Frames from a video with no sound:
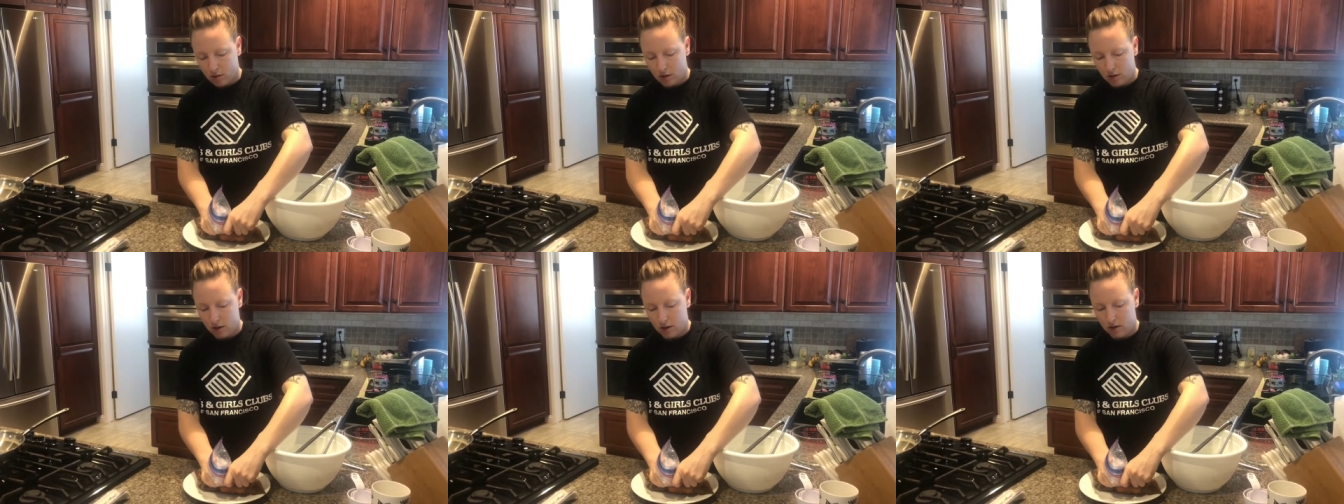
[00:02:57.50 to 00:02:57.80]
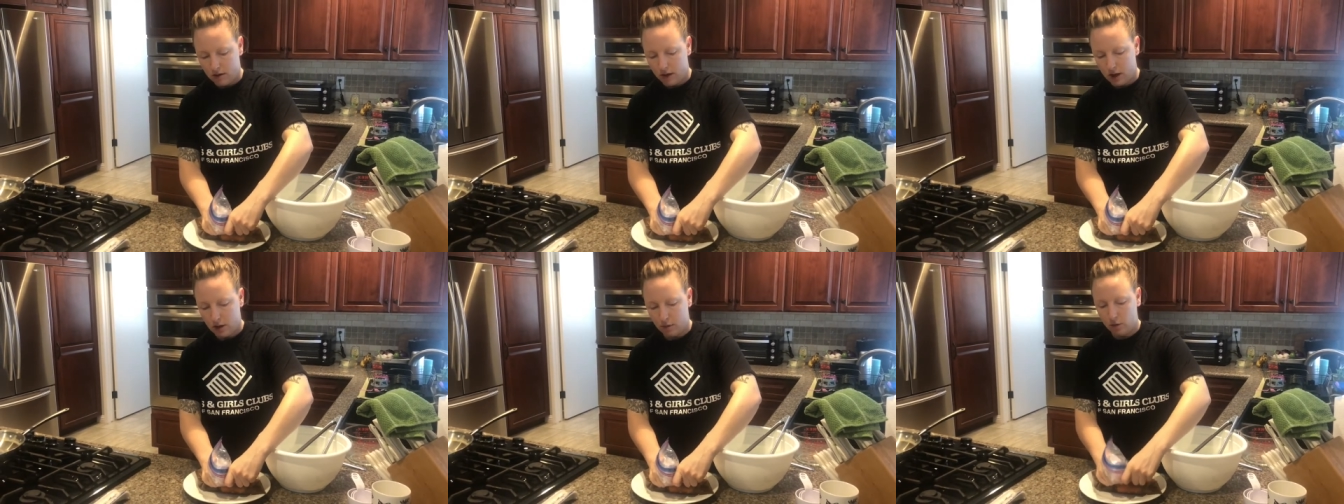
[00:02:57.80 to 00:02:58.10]
and
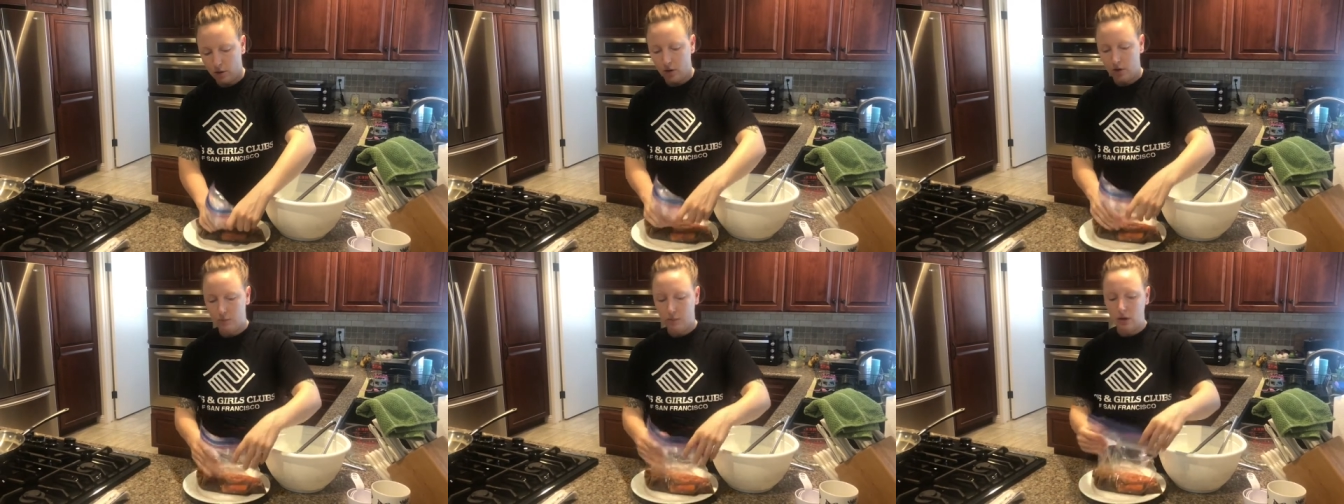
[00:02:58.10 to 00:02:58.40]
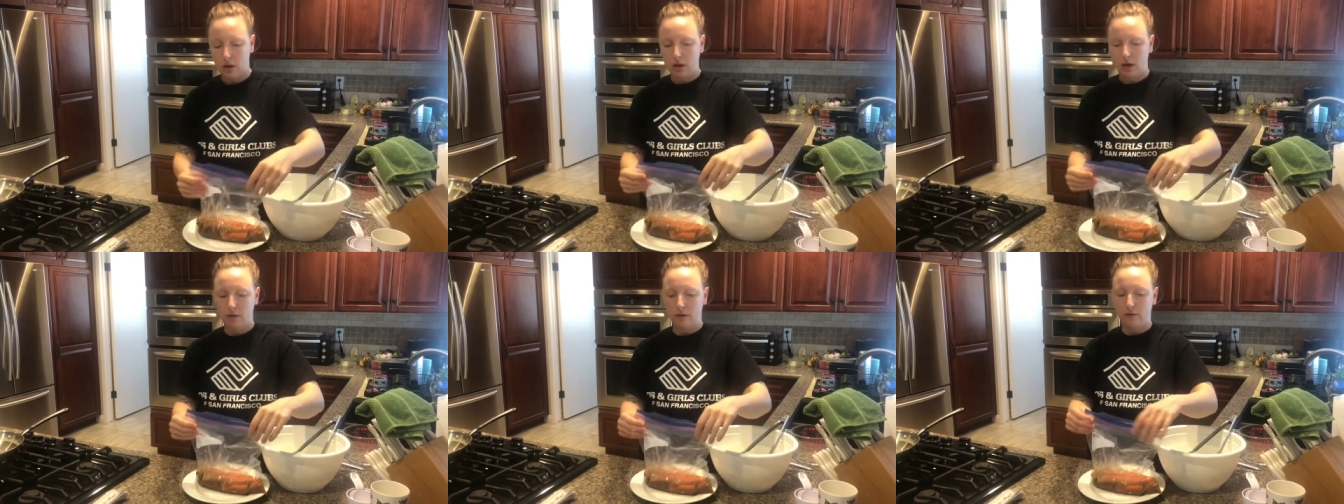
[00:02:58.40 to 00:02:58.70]
then we're gonna
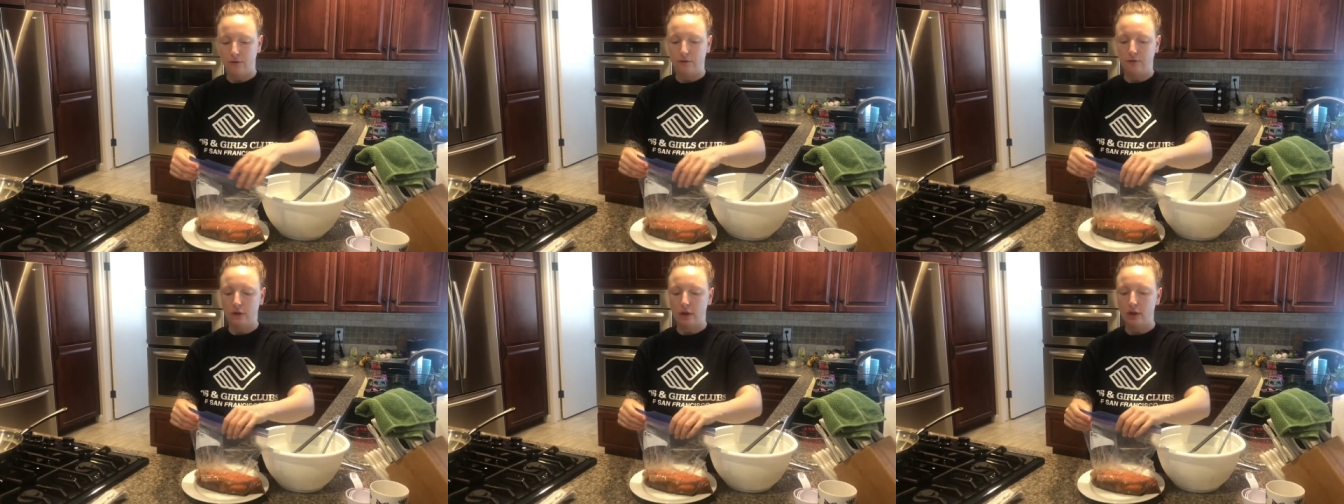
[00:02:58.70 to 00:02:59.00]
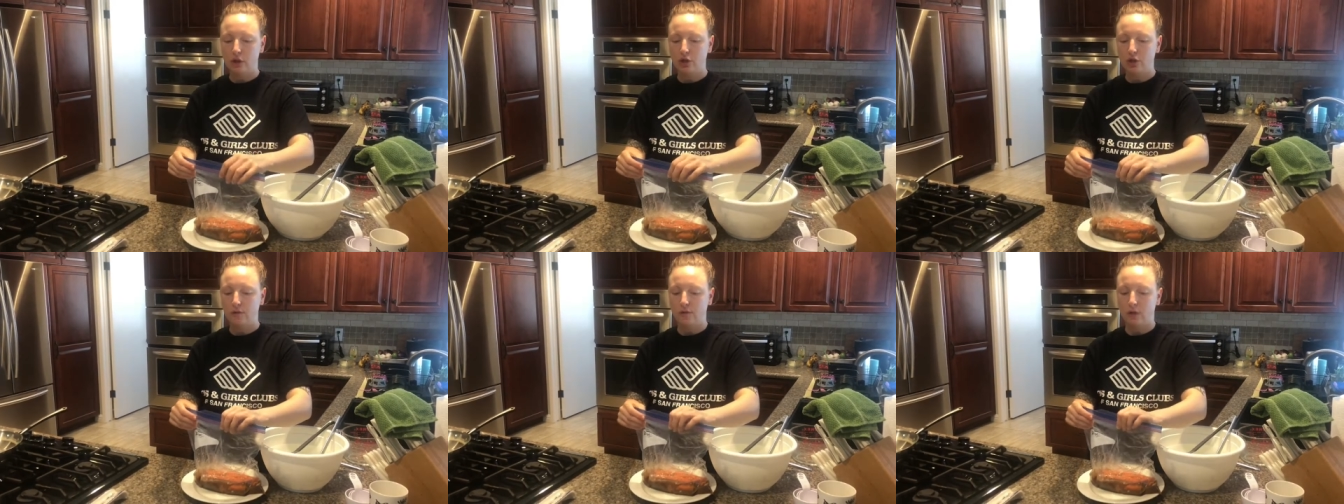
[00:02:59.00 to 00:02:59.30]
put it in the
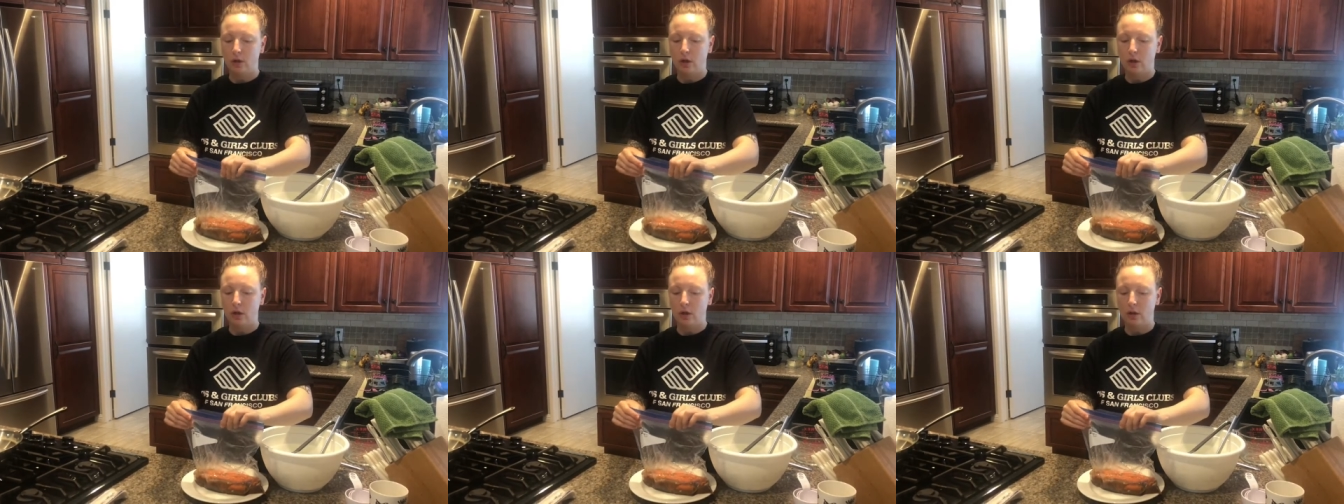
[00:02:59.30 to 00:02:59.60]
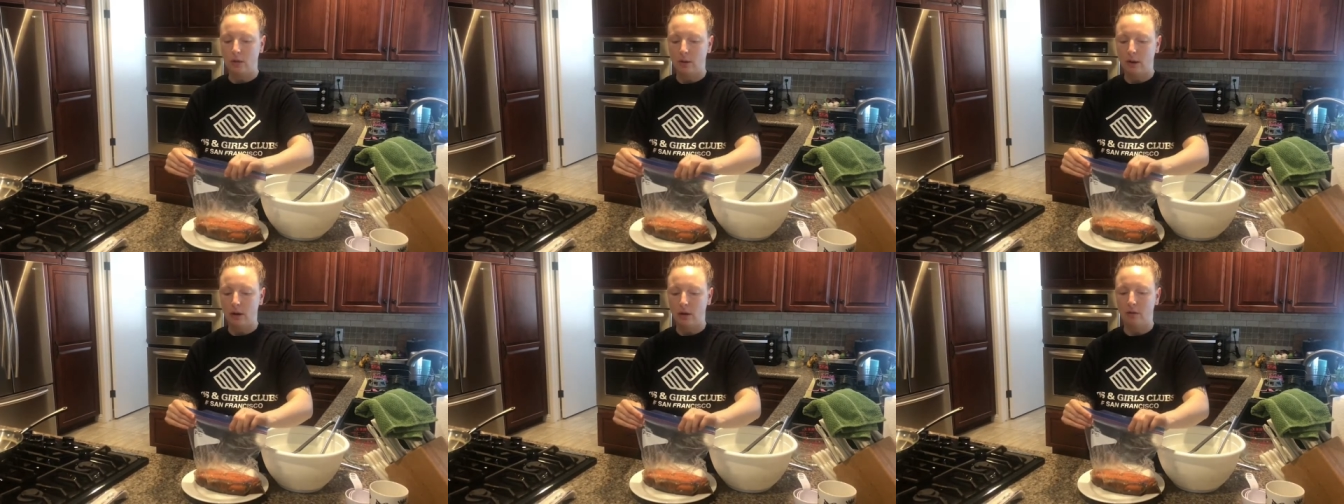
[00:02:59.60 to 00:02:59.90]
fridge for
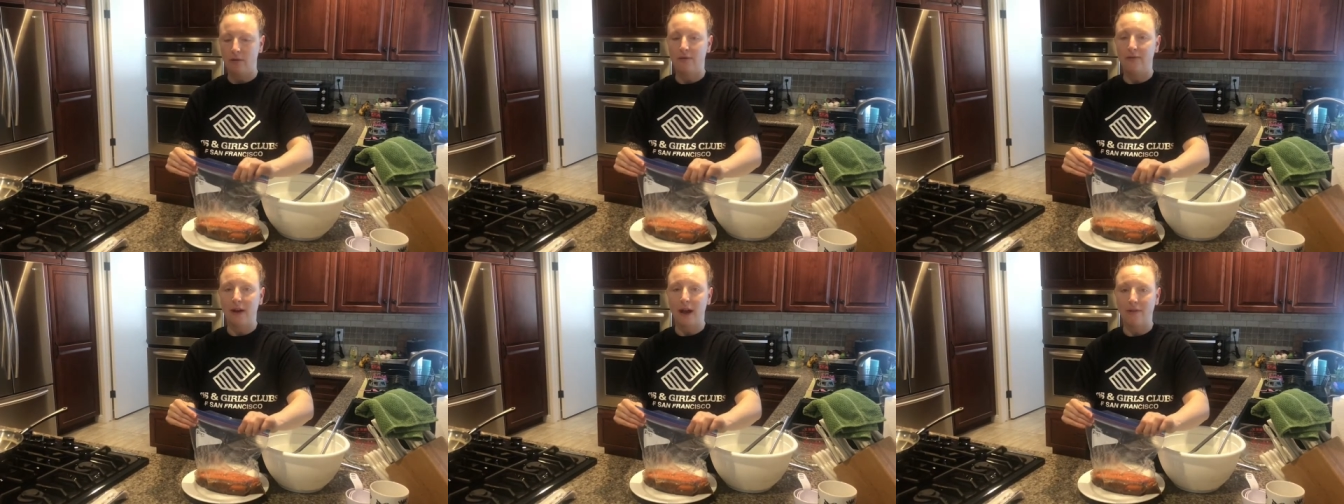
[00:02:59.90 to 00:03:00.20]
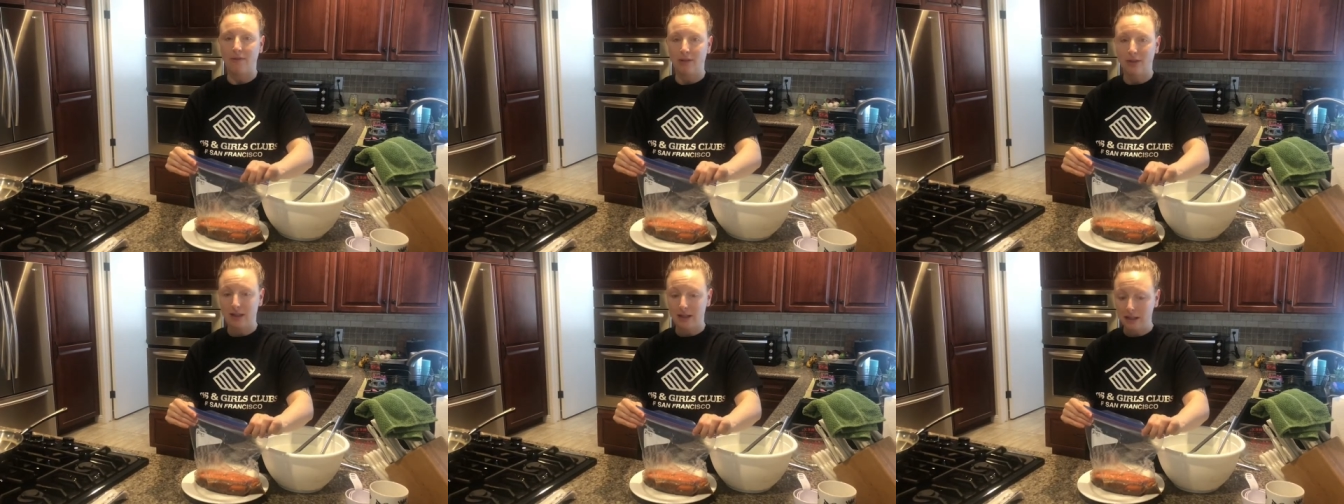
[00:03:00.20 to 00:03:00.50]
about
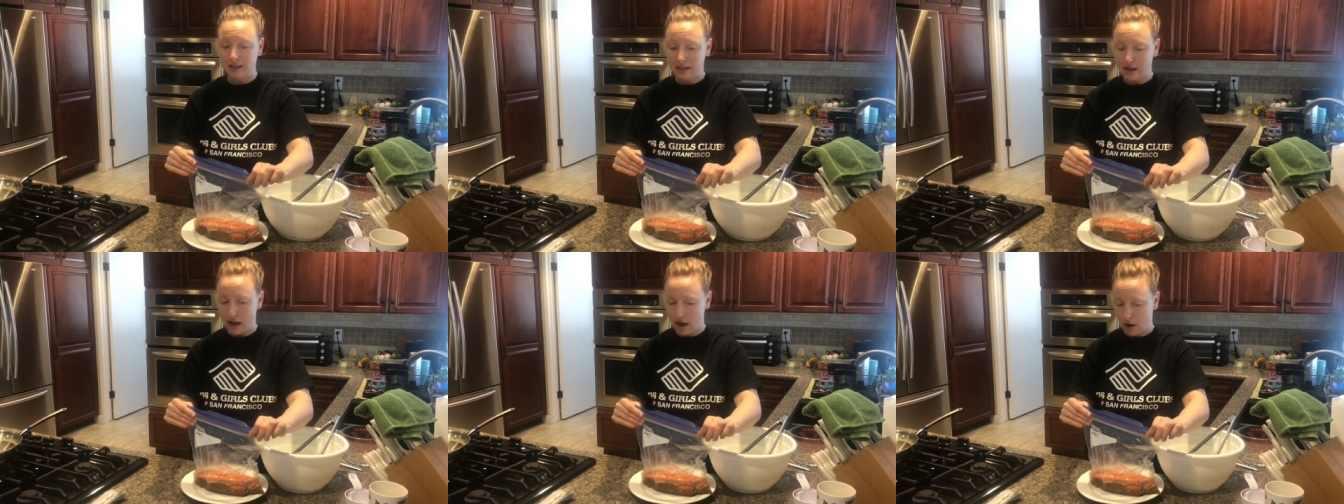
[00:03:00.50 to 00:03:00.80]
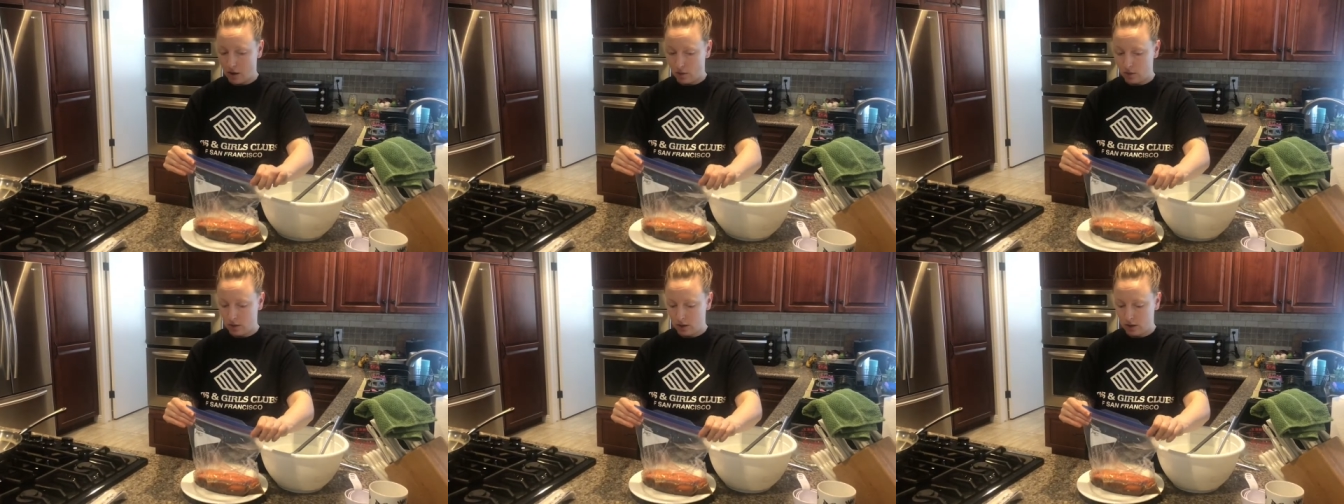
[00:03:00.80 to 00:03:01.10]
5 to 6
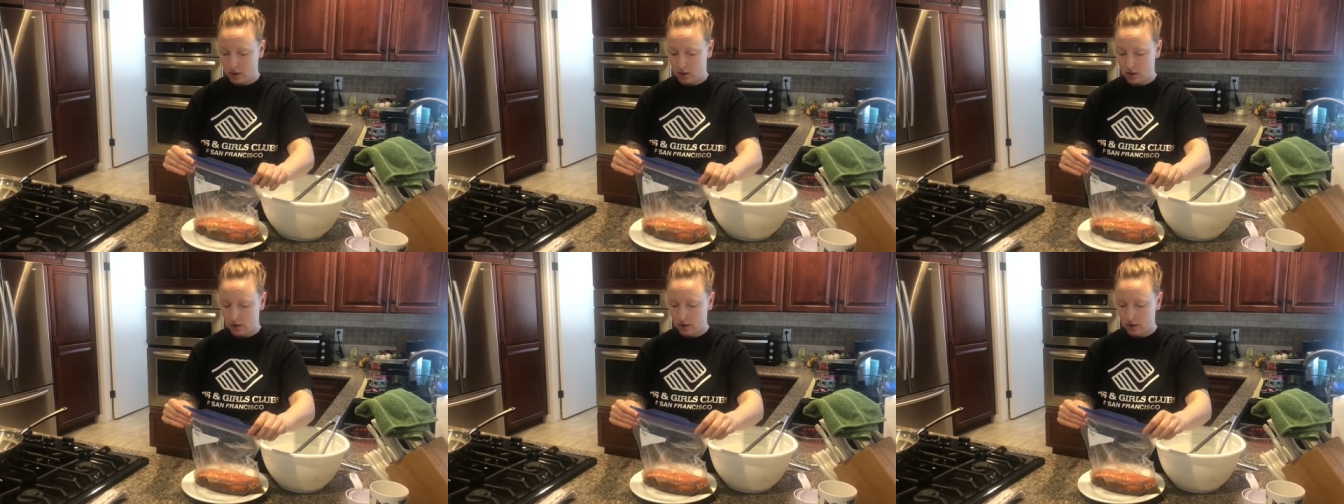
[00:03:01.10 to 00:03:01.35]
hours,